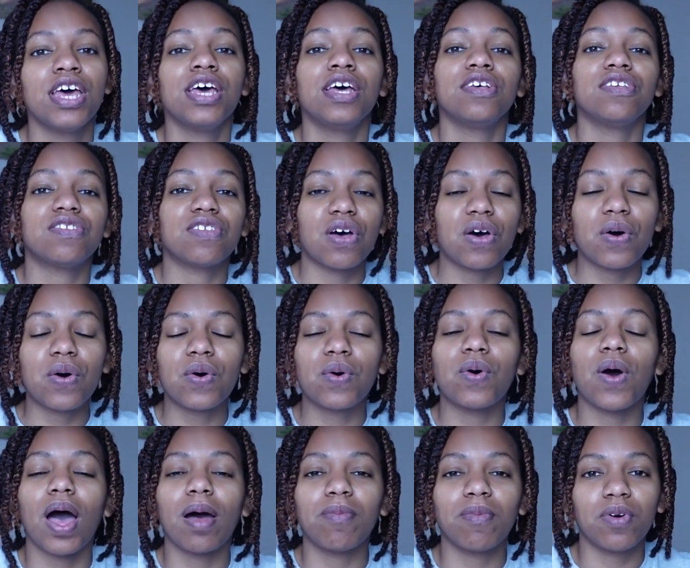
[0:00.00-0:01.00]

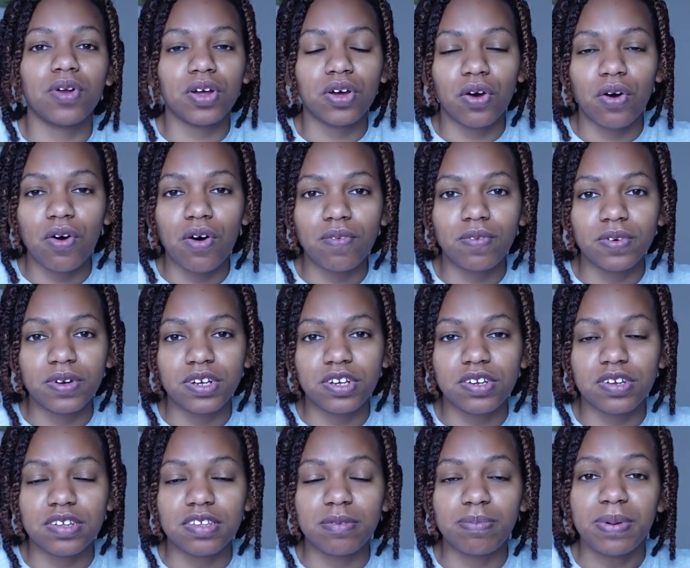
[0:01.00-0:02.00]
So I'm gonna go over each
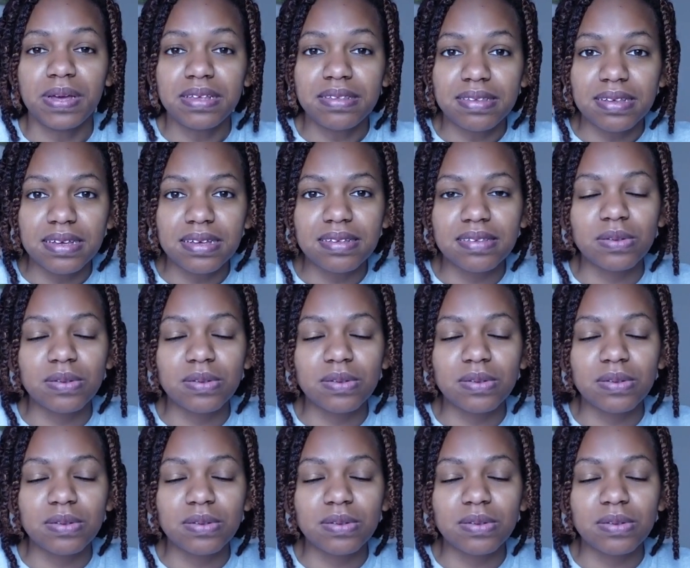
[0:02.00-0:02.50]
of these pieces.